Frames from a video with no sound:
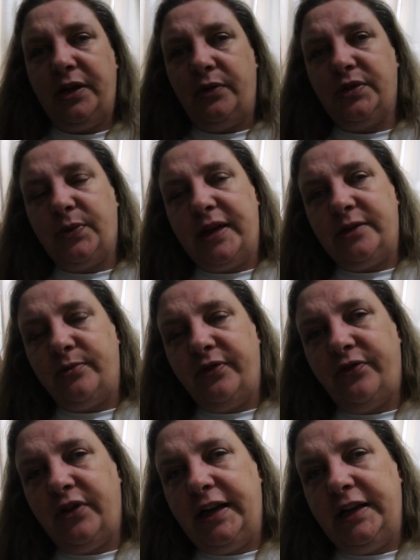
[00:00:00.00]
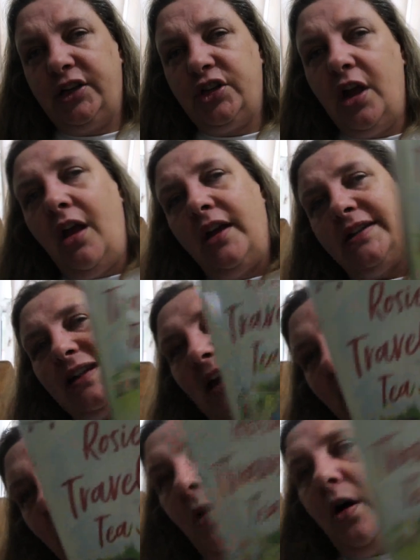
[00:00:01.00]
going to Edinburgh Fringe,
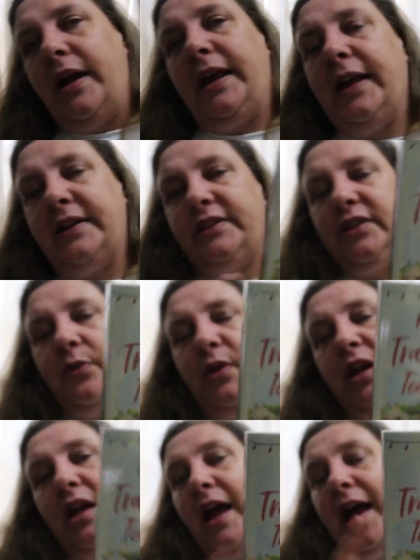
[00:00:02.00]
TMY and so on.